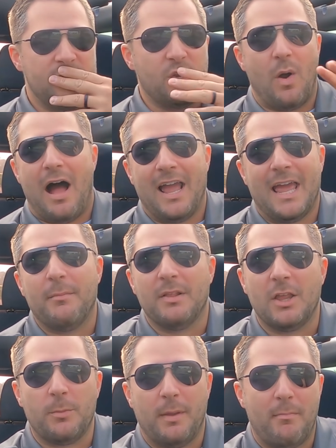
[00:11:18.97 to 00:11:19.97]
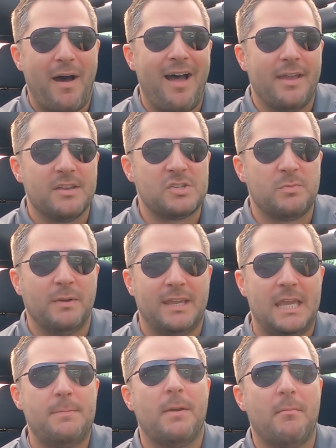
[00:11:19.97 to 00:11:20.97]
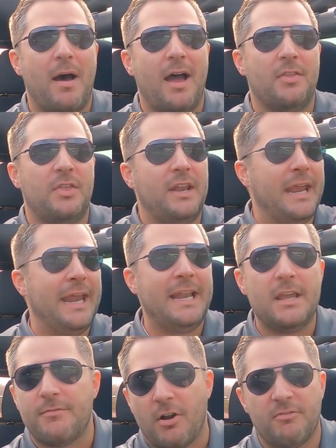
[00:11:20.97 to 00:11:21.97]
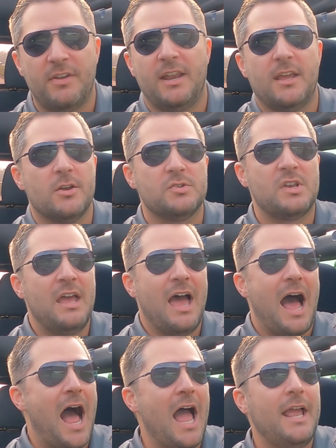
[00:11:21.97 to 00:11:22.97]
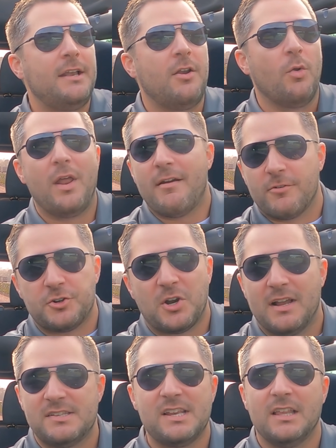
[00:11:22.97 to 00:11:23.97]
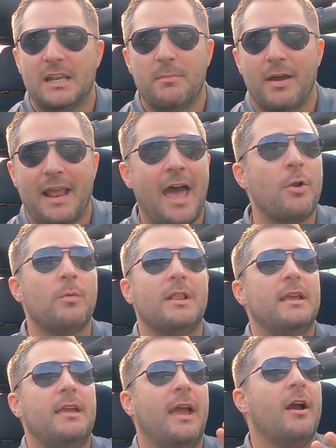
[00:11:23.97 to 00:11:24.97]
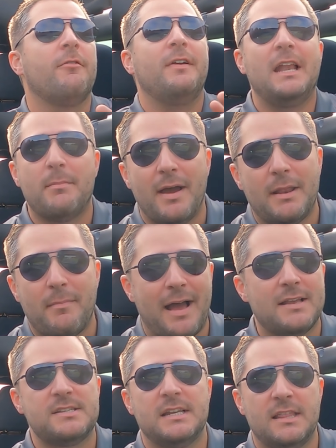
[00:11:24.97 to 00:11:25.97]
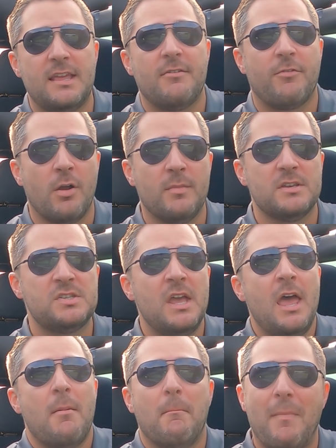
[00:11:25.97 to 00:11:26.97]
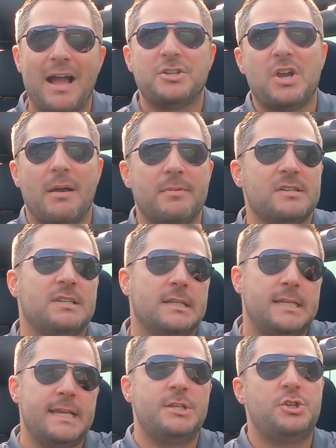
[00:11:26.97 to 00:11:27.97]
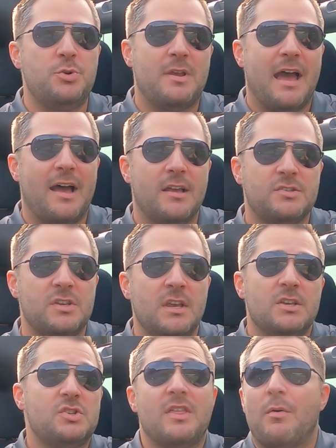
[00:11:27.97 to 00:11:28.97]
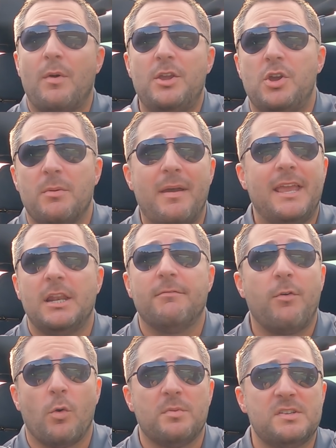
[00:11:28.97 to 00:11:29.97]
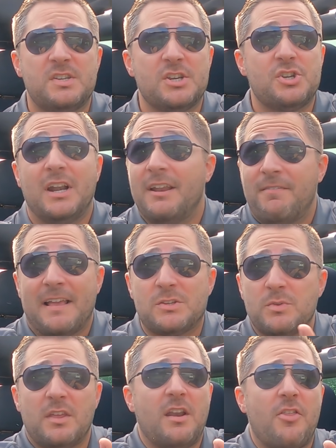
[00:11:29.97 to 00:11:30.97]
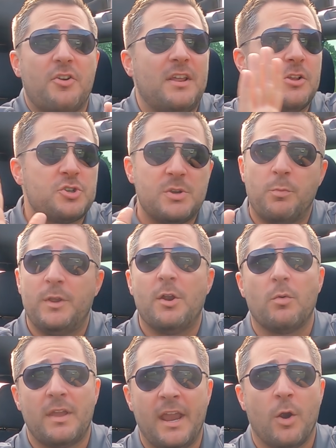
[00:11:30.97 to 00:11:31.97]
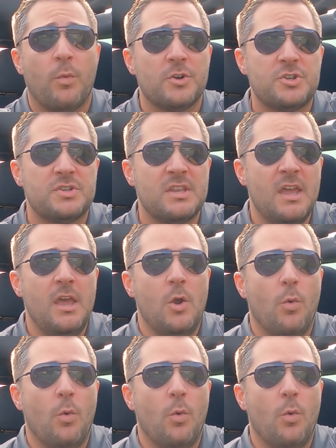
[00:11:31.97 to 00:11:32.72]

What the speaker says: So I am a little bit biased, but keep in mind that any of our videos, I don't ever try and sell anybody. I don't really care if anybody buys anything from us. My job is to teach you guys so that way you can make an informed decision. And if that's with another dealership, we don't care. We're just